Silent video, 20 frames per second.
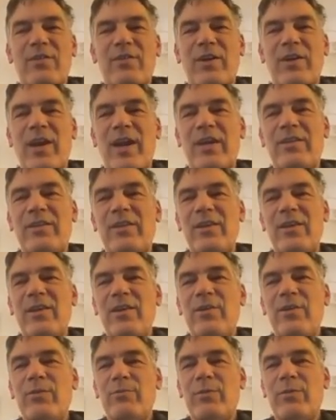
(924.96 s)
The
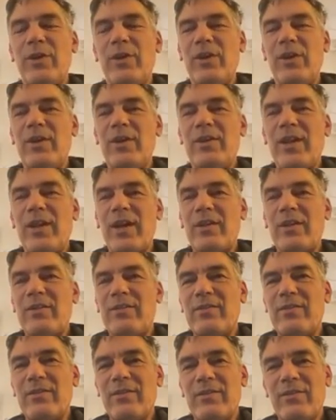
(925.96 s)
idea being
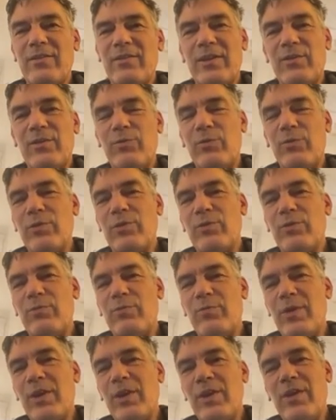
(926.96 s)
that uh, it would
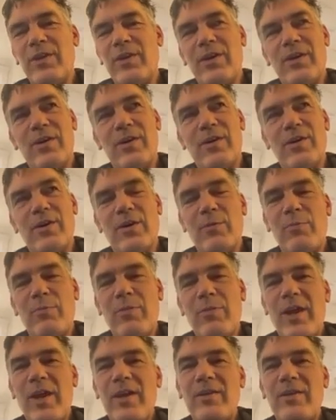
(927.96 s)
be a, a
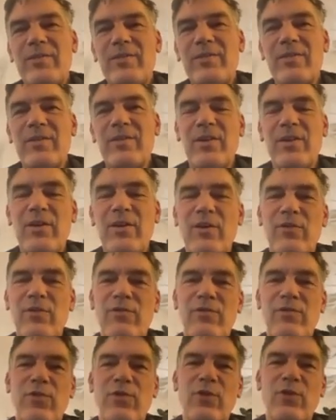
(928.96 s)
place
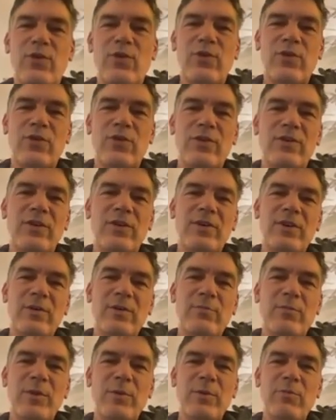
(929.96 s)
for
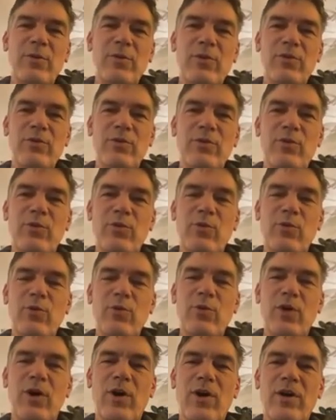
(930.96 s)
people
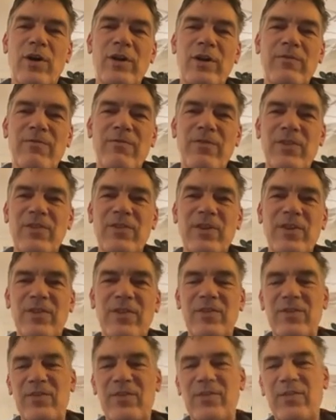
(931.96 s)
who are in
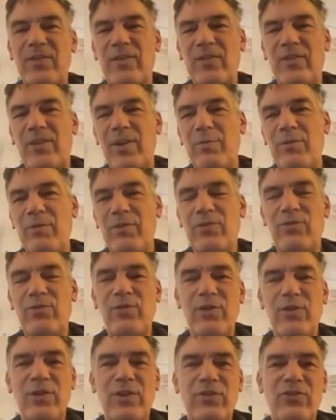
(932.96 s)
physics, in
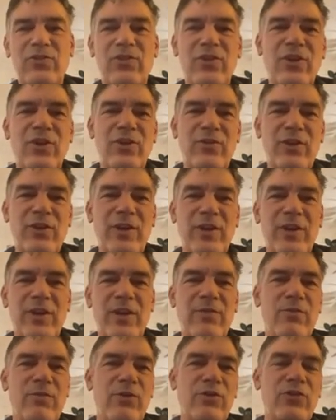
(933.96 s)
chemistry, in engineering,
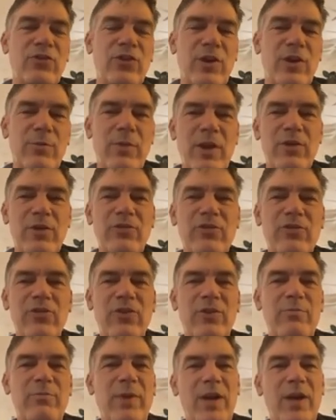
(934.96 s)
evolutionary
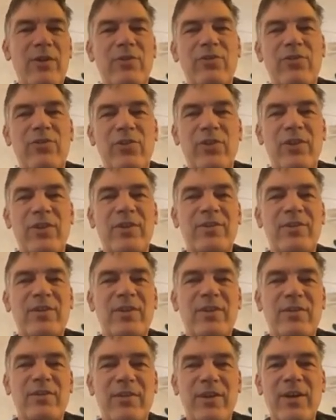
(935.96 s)
biology, biology,
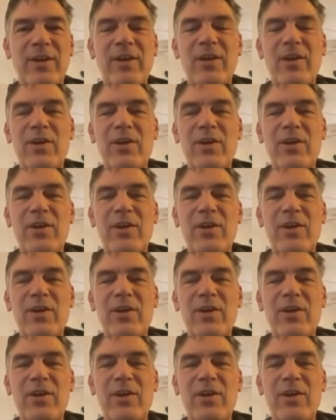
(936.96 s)
etc.,